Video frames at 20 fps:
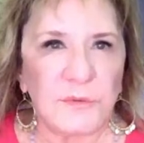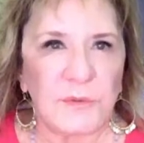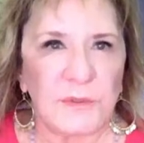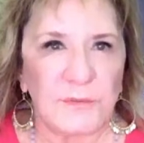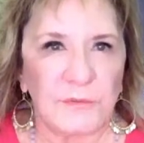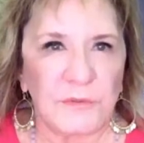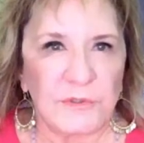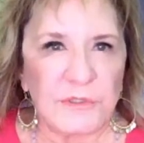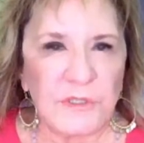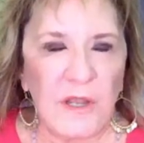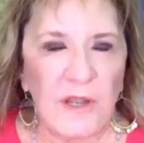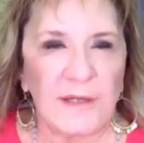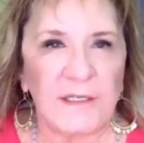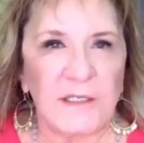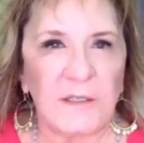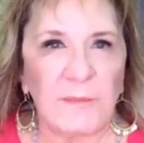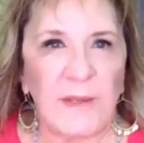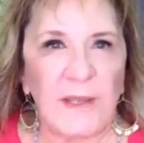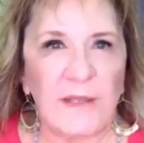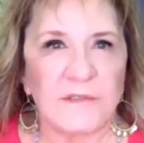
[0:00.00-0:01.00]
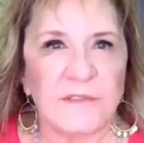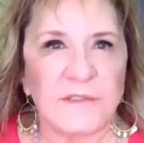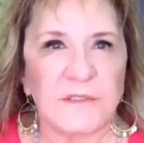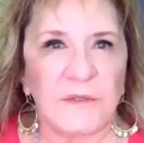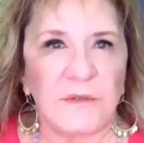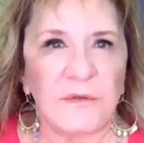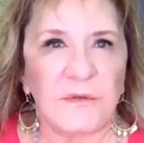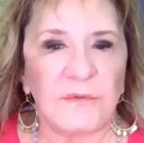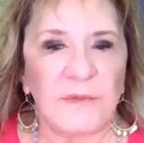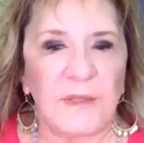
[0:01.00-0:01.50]
what we're talking about
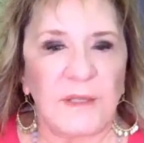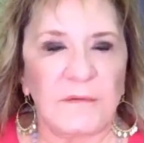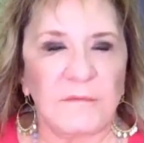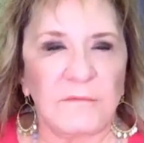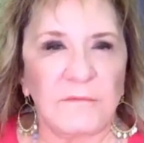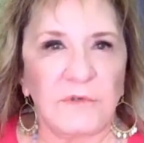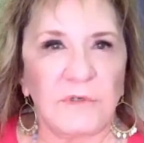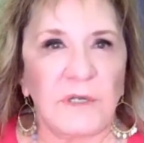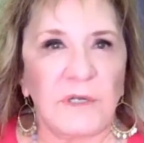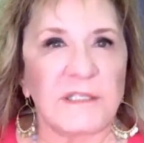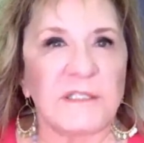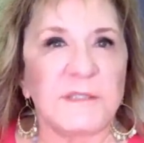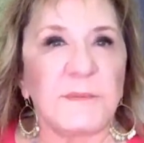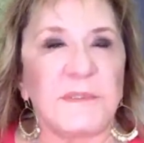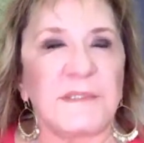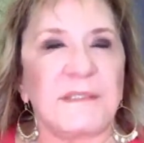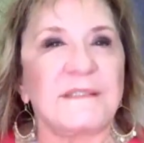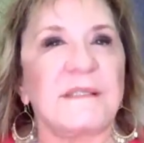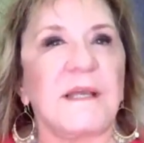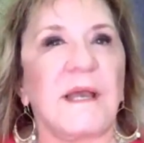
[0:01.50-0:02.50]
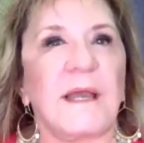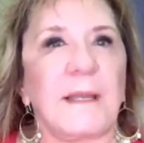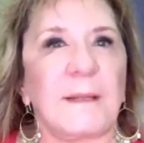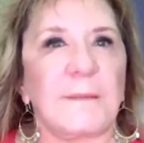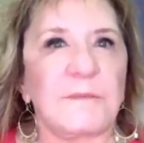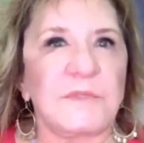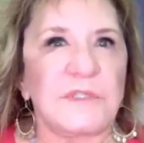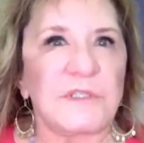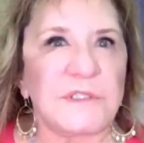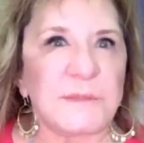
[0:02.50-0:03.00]
so that we're not spending
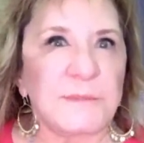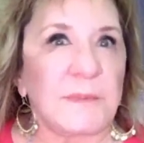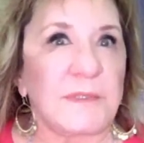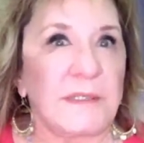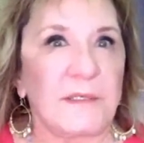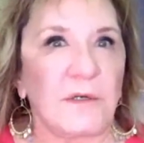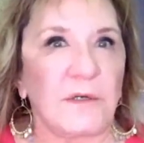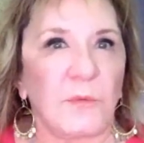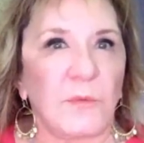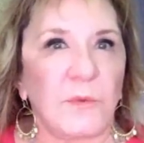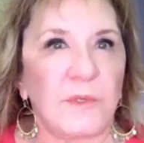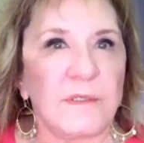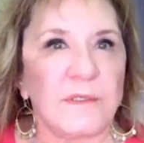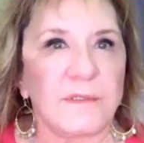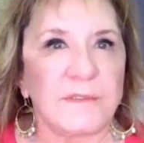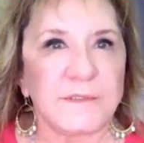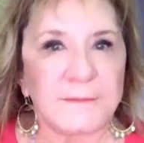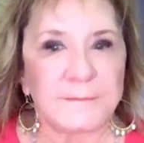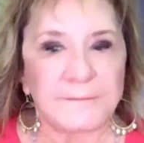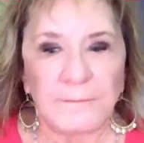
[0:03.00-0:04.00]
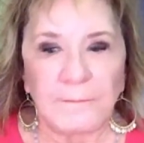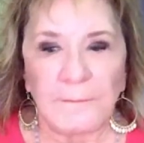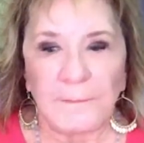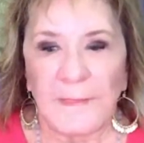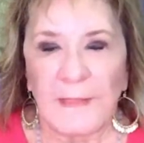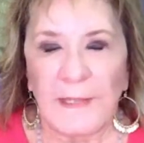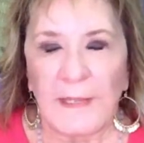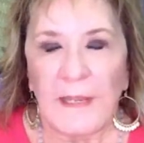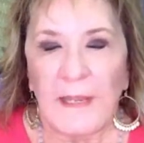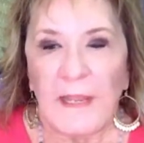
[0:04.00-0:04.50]
time just spinning our wheels.
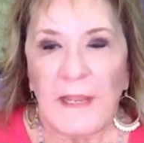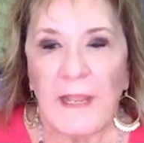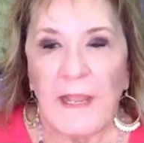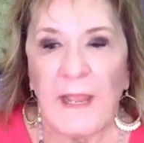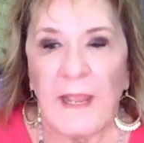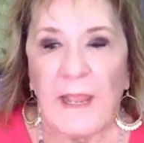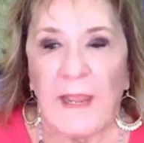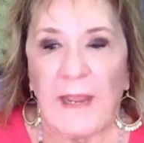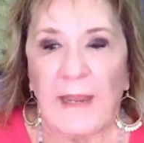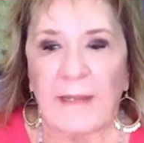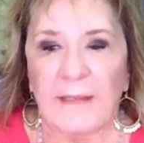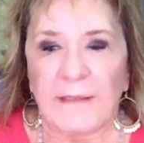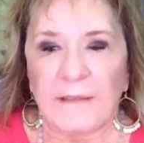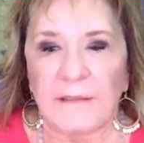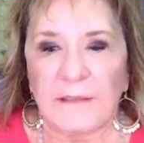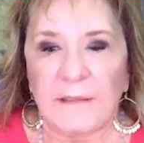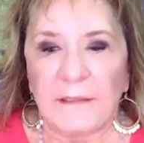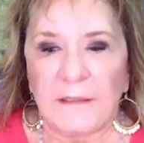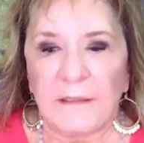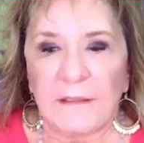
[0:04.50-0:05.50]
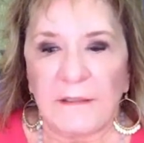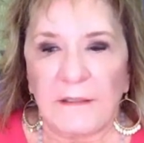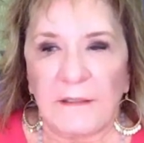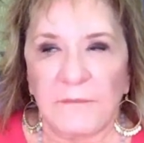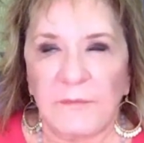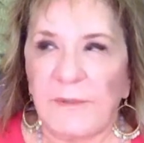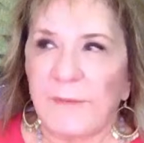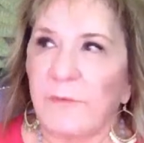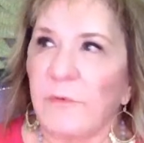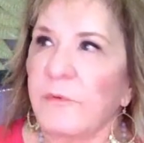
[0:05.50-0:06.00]
And
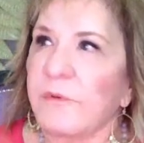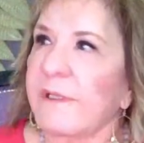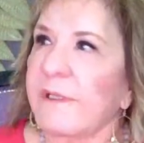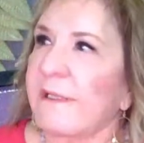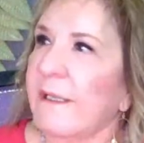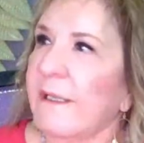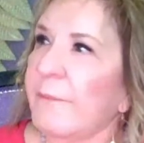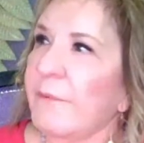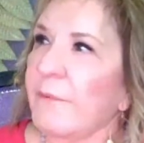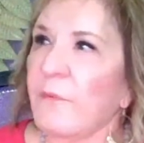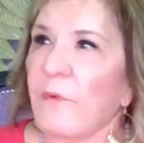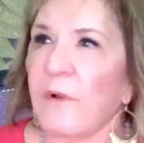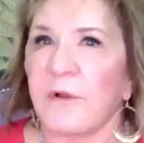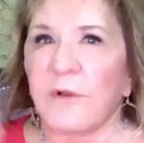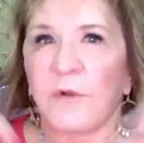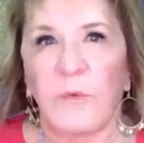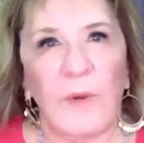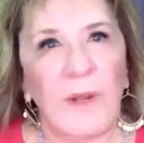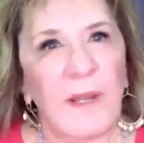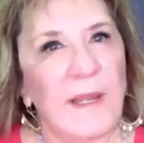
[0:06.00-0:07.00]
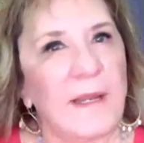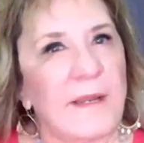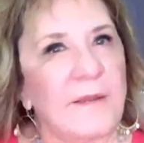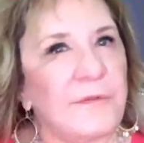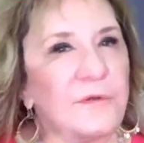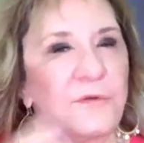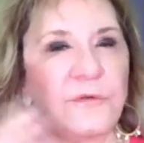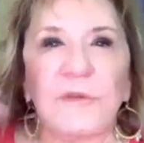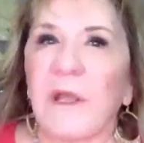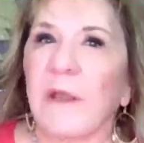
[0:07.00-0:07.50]
people will get up and walk away and
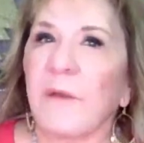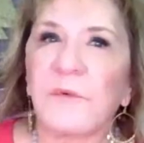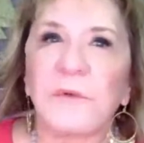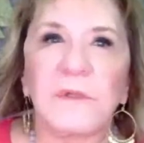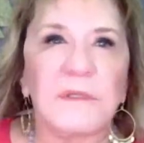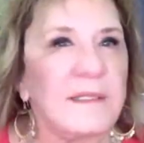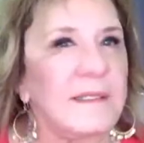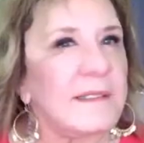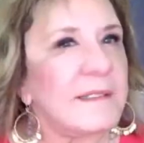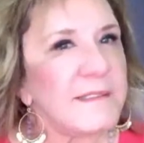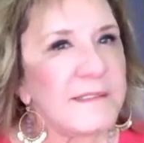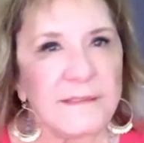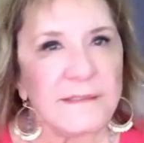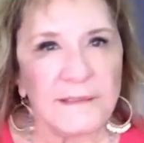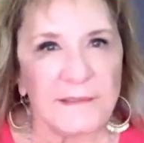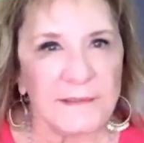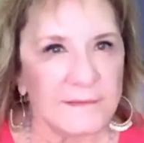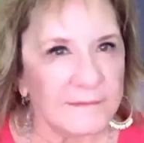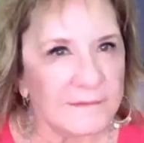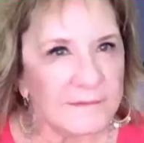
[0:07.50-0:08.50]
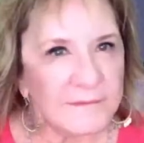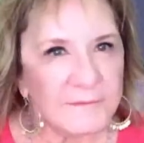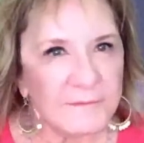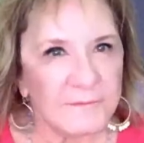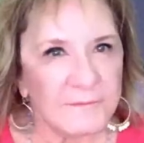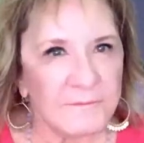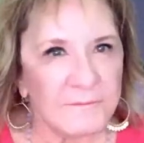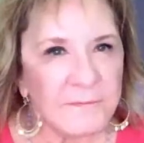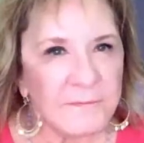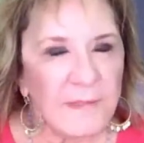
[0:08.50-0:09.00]
they're not really listening.
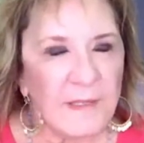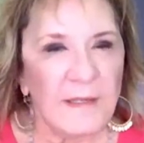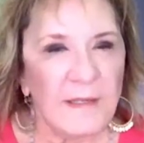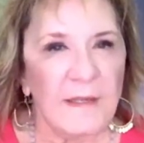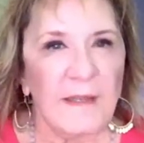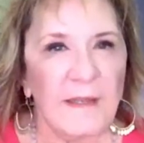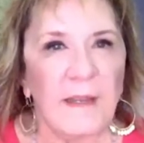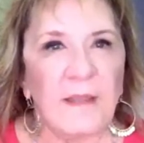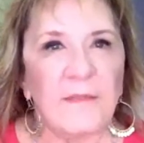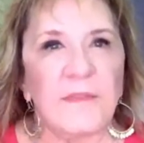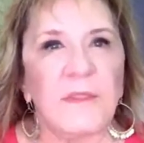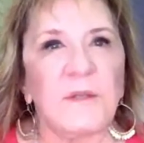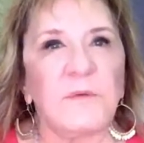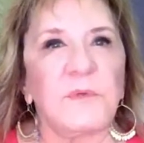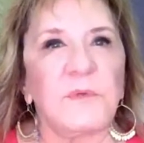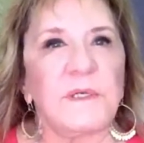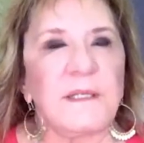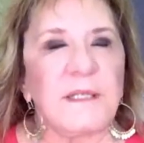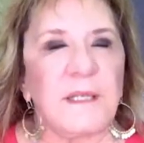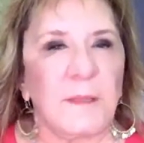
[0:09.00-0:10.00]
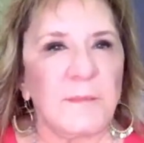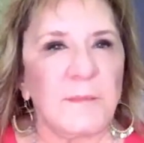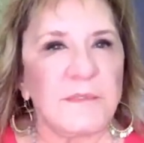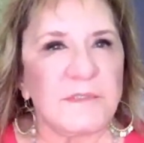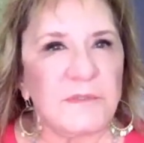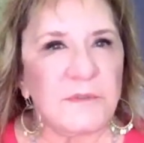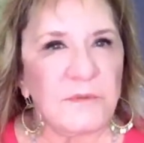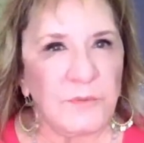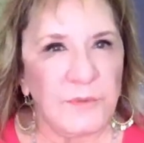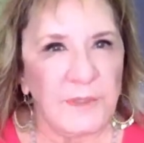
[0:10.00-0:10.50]
And then when it comes
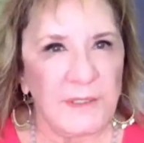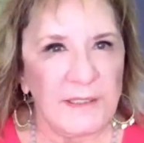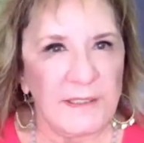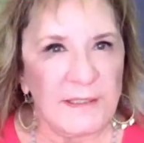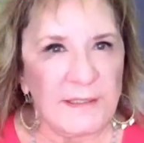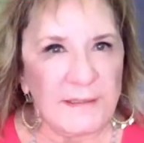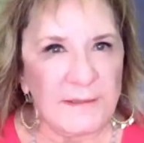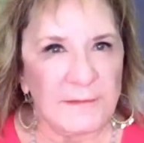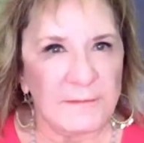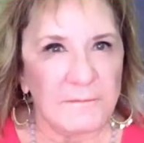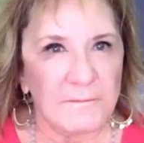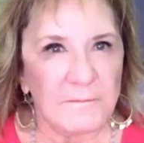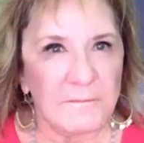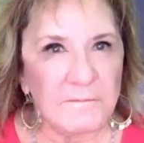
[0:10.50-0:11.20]
to the reading,